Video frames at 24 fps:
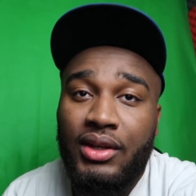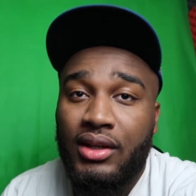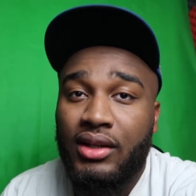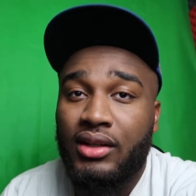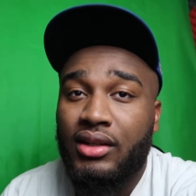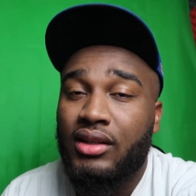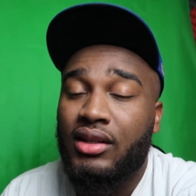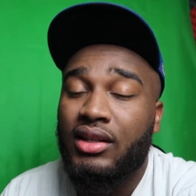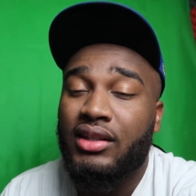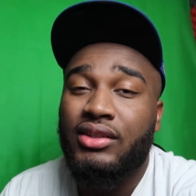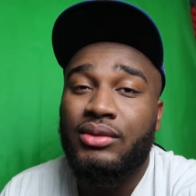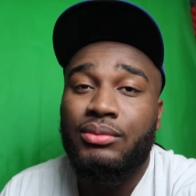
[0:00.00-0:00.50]
there.
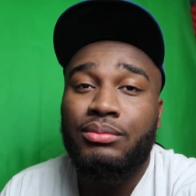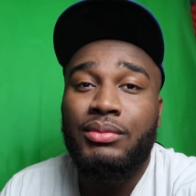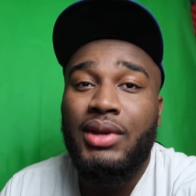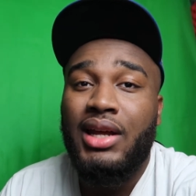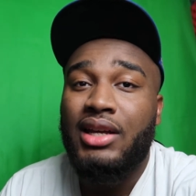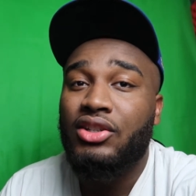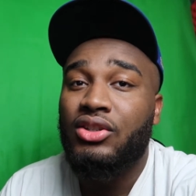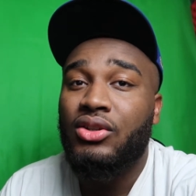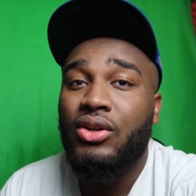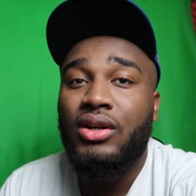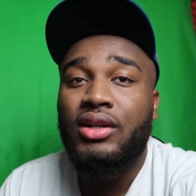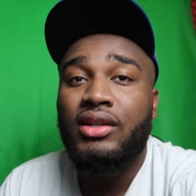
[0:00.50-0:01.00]
Cause I'm
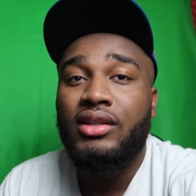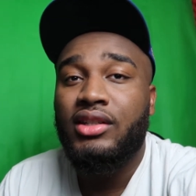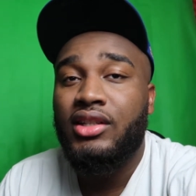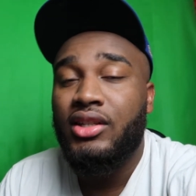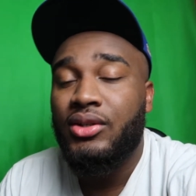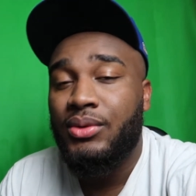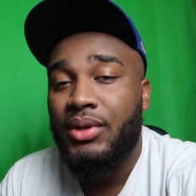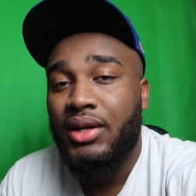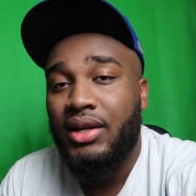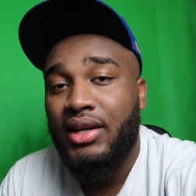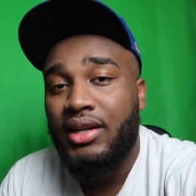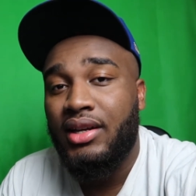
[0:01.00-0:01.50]
not starting
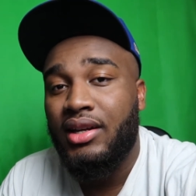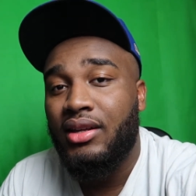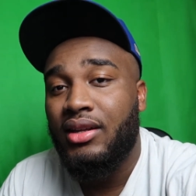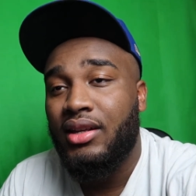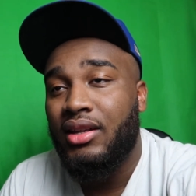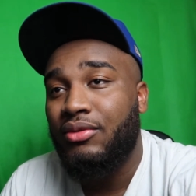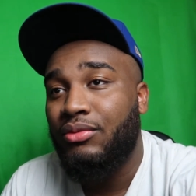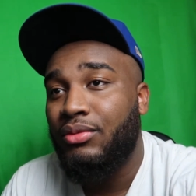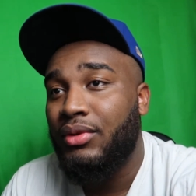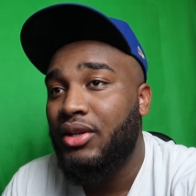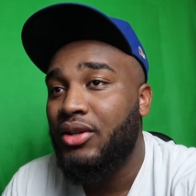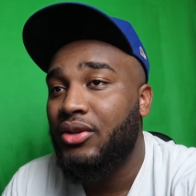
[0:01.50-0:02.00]
till 100.
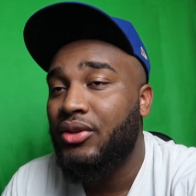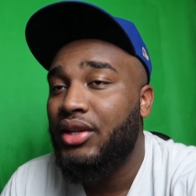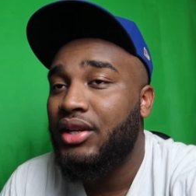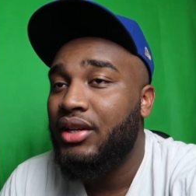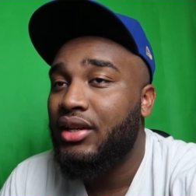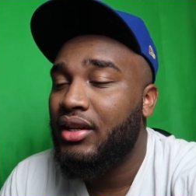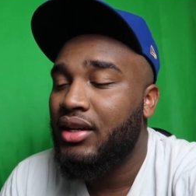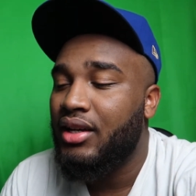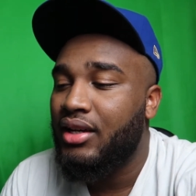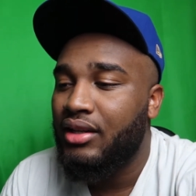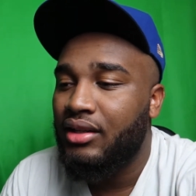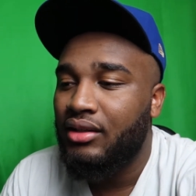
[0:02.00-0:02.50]
If we don't hit
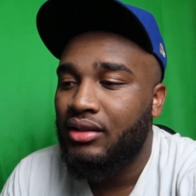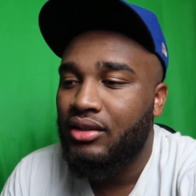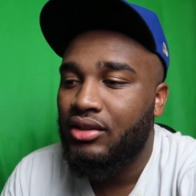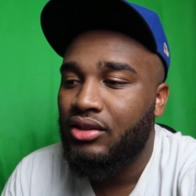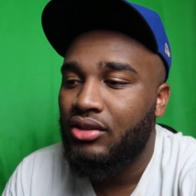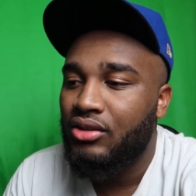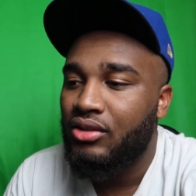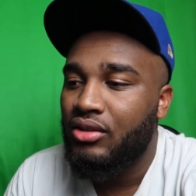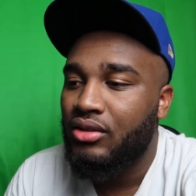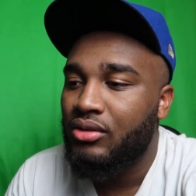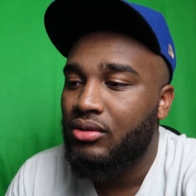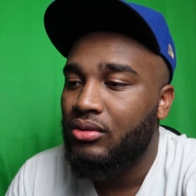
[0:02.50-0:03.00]
100, then
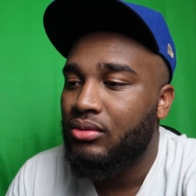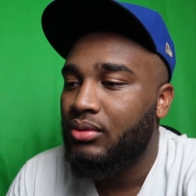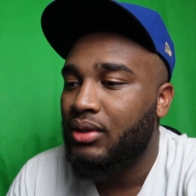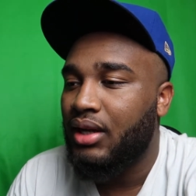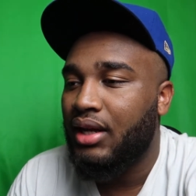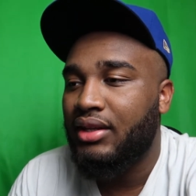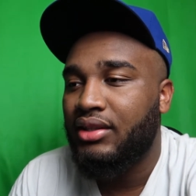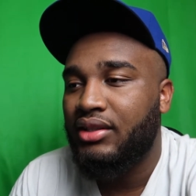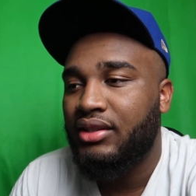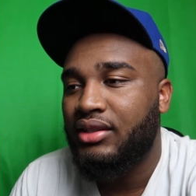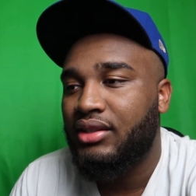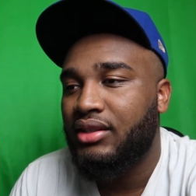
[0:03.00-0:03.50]
you know
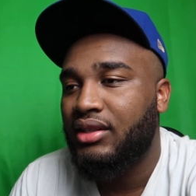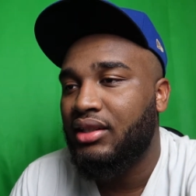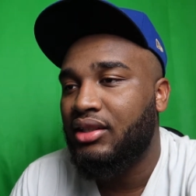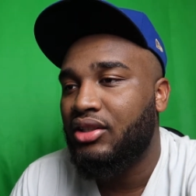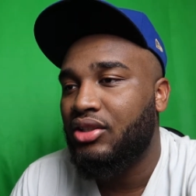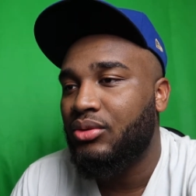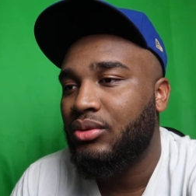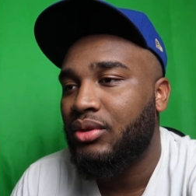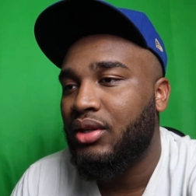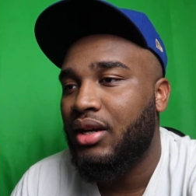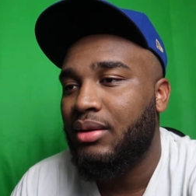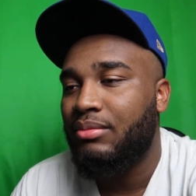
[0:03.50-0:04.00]
I just stick
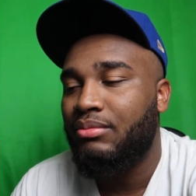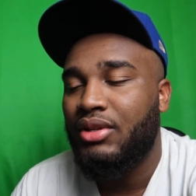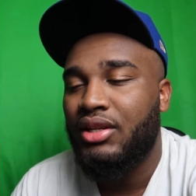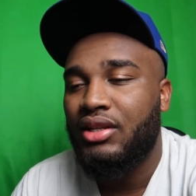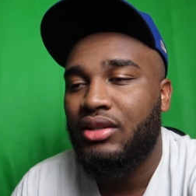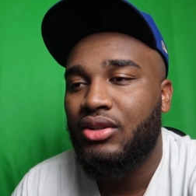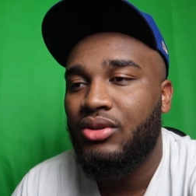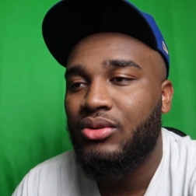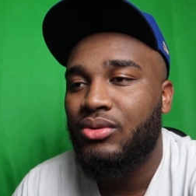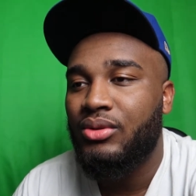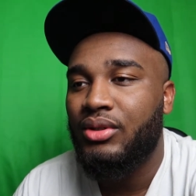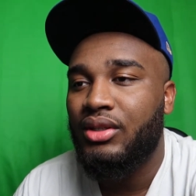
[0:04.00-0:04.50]
to what I've
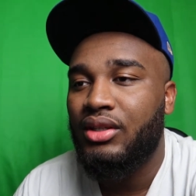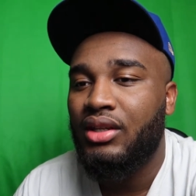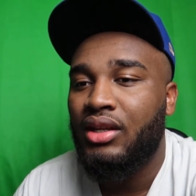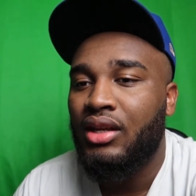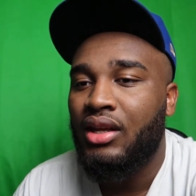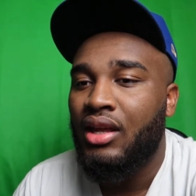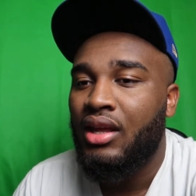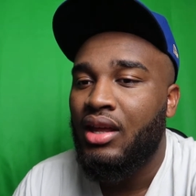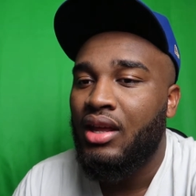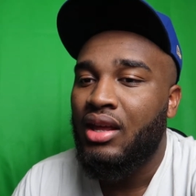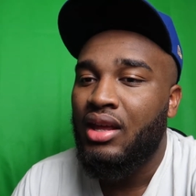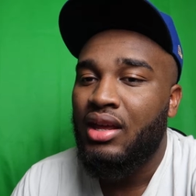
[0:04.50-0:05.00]
been doing
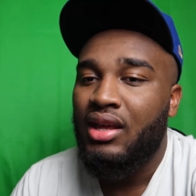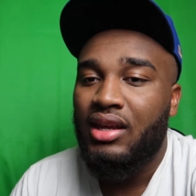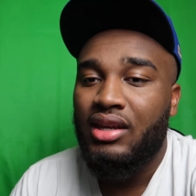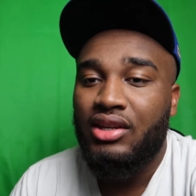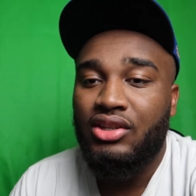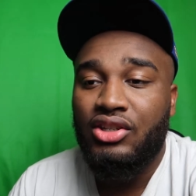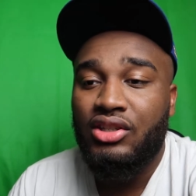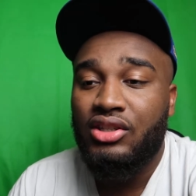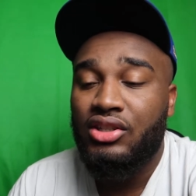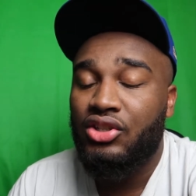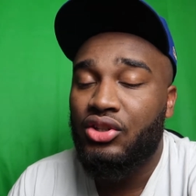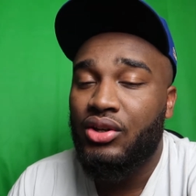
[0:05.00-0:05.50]

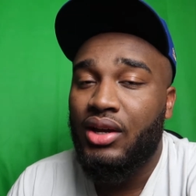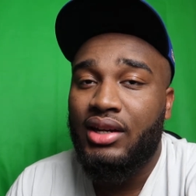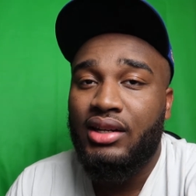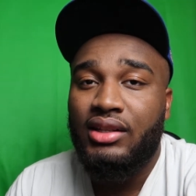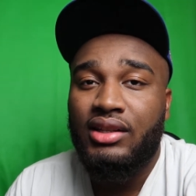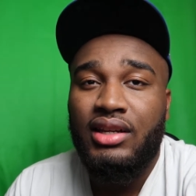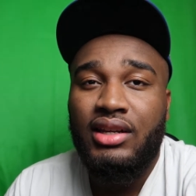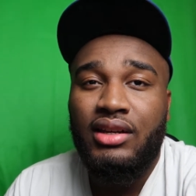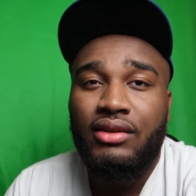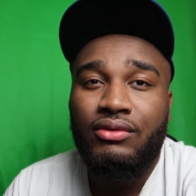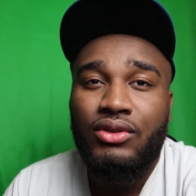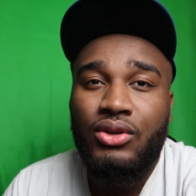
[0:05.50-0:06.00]
and just try to
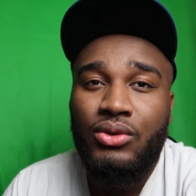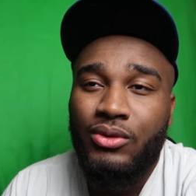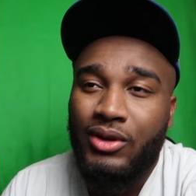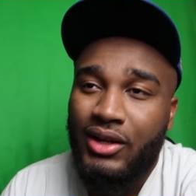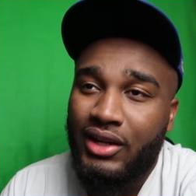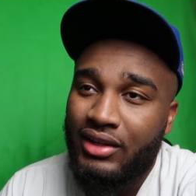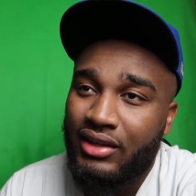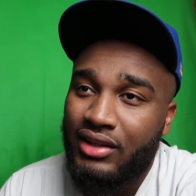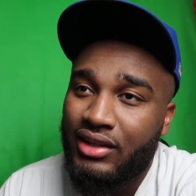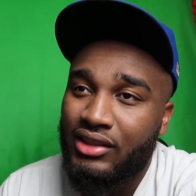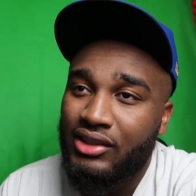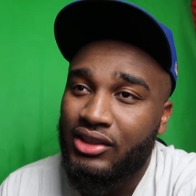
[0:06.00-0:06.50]
think of new
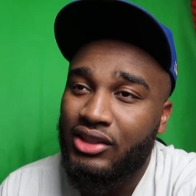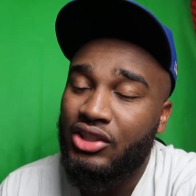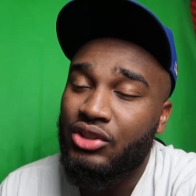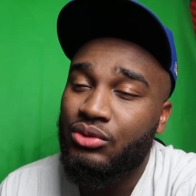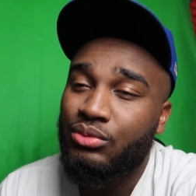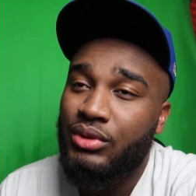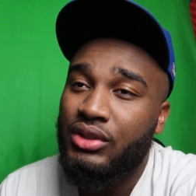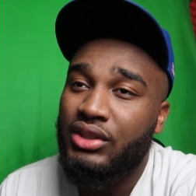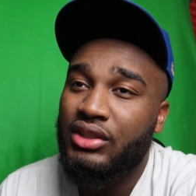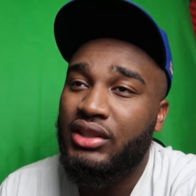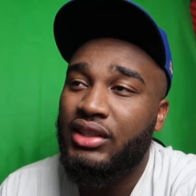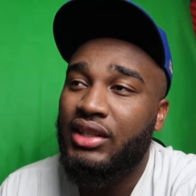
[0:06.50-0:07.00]
ideas. This
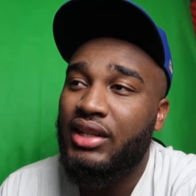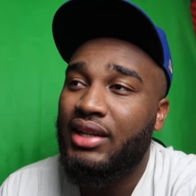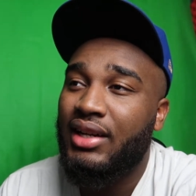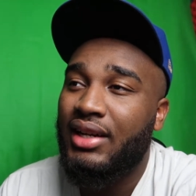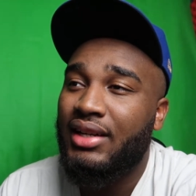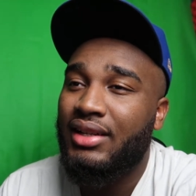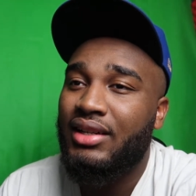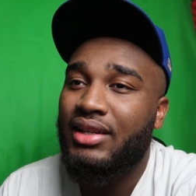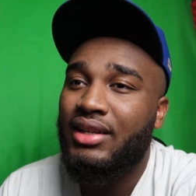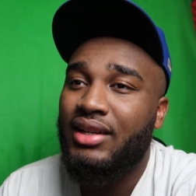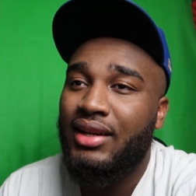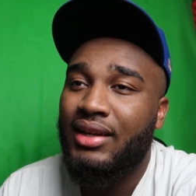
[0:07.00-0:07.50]
was a good
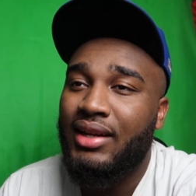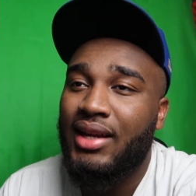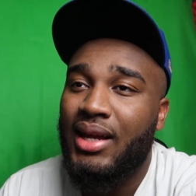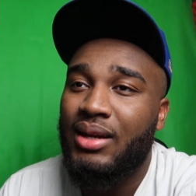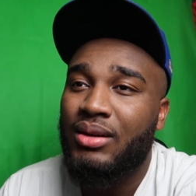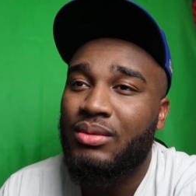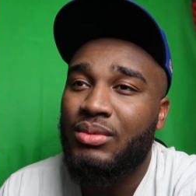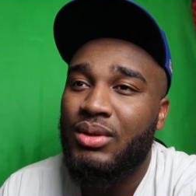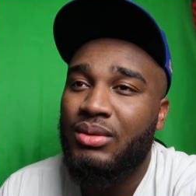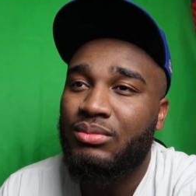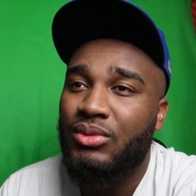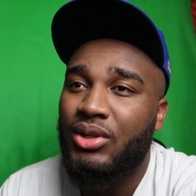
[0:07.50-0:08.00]
idea that came
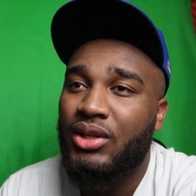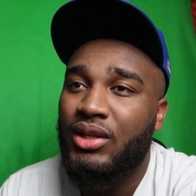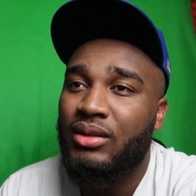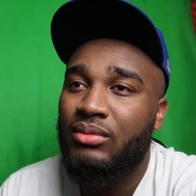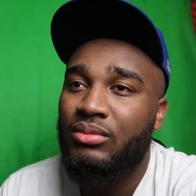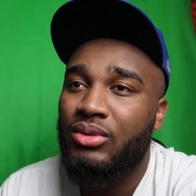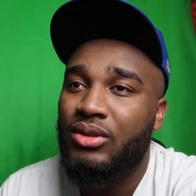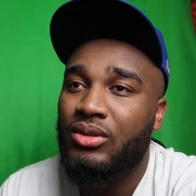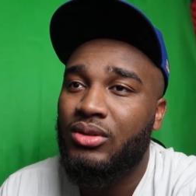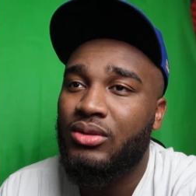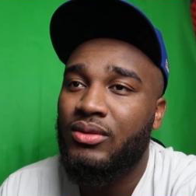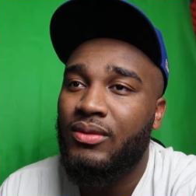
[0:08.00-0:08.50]
to my
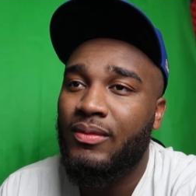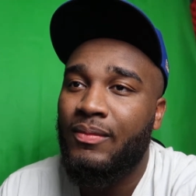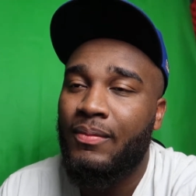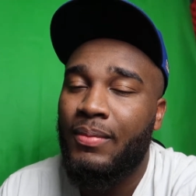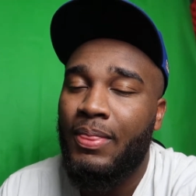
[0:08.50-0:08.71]
mind, bro.